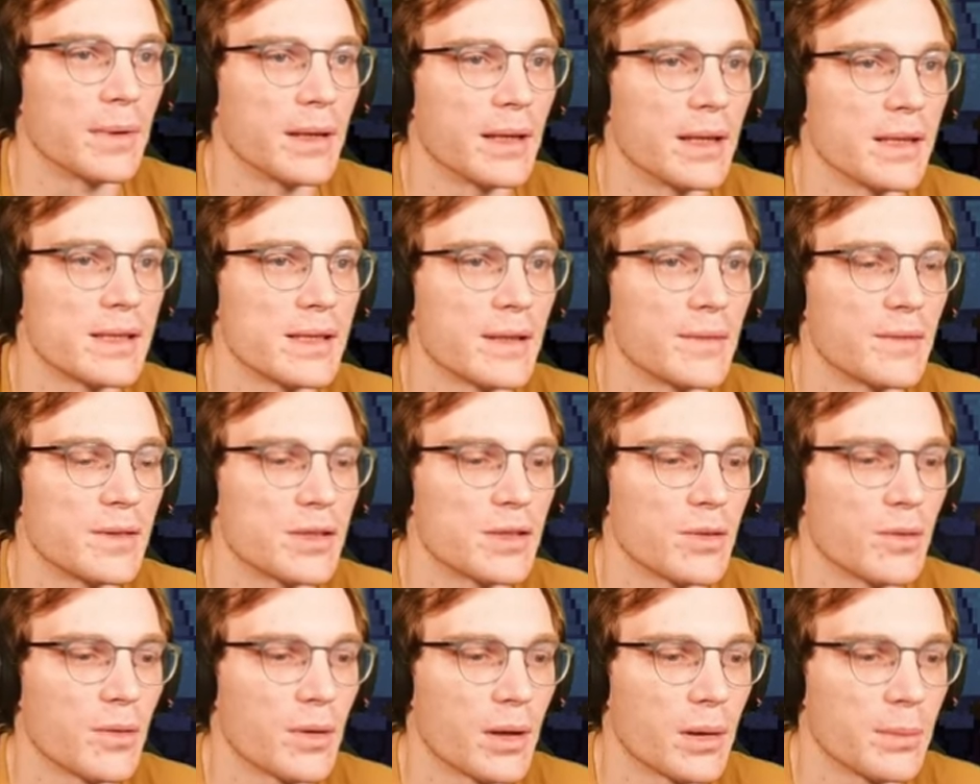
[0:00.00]
has
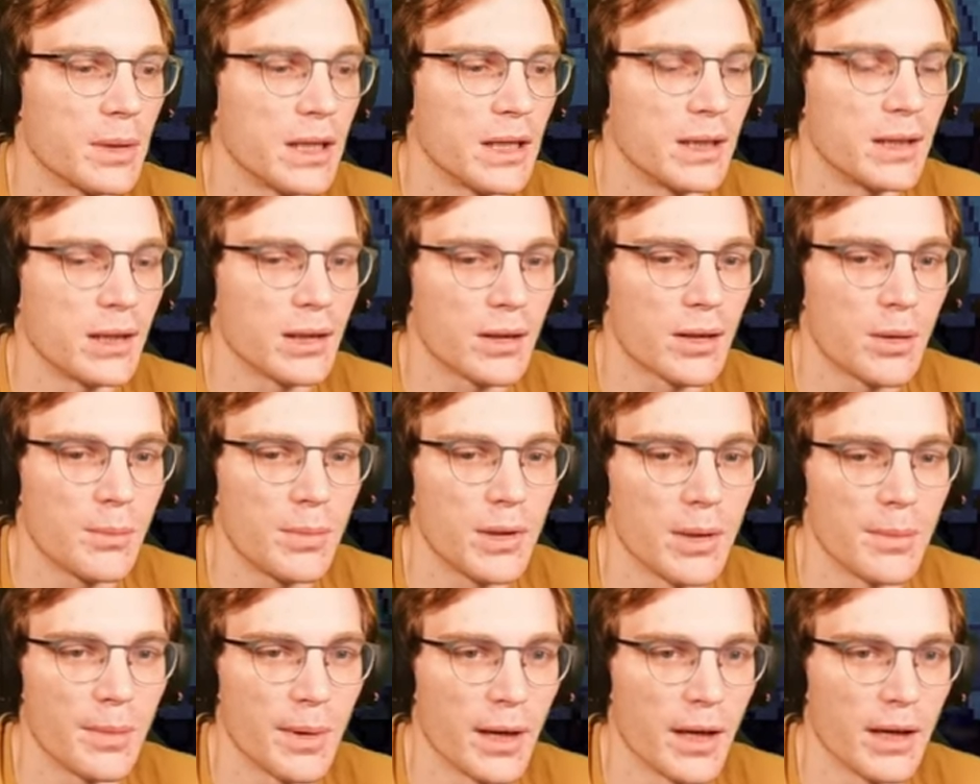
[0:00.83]
I mean, it could be
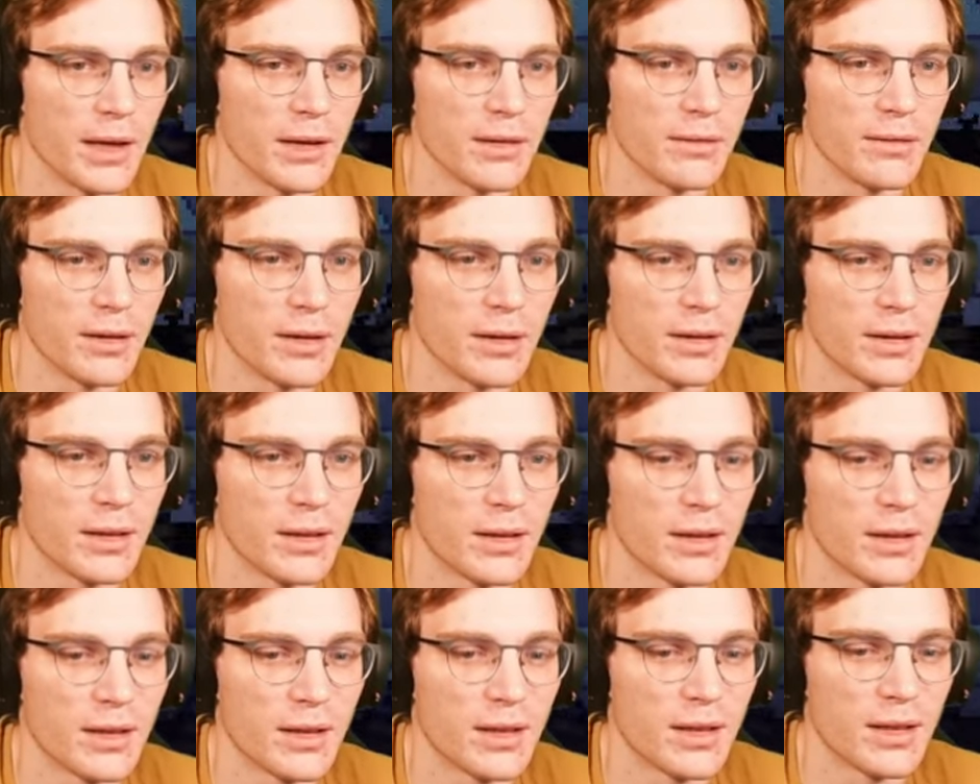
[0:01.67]
a party,
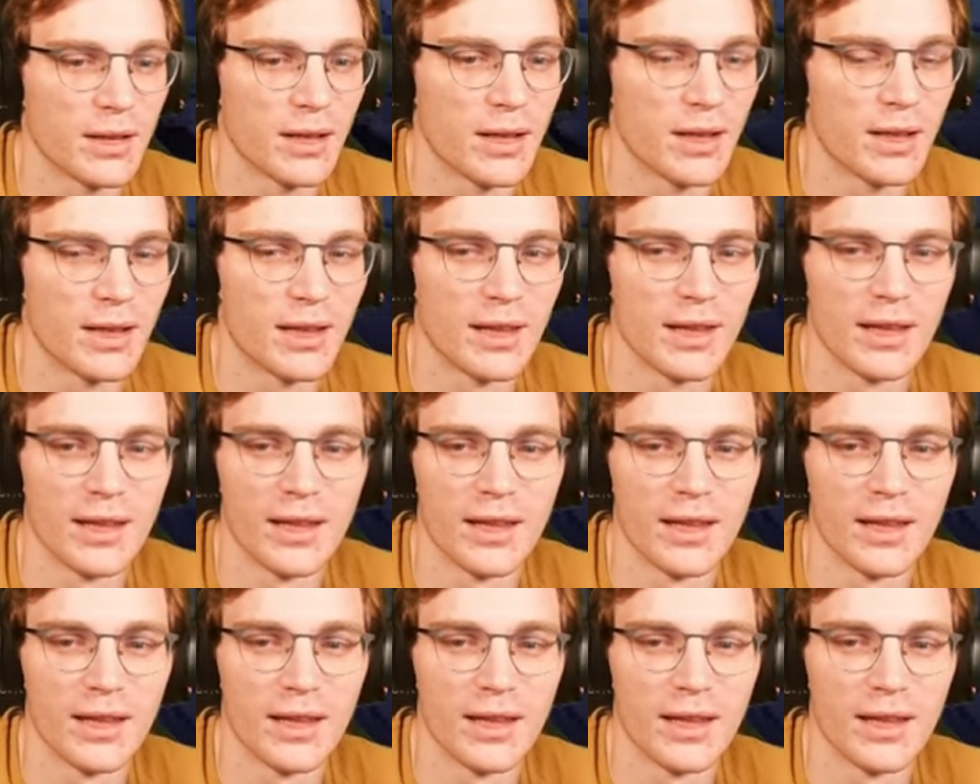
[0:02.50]
right?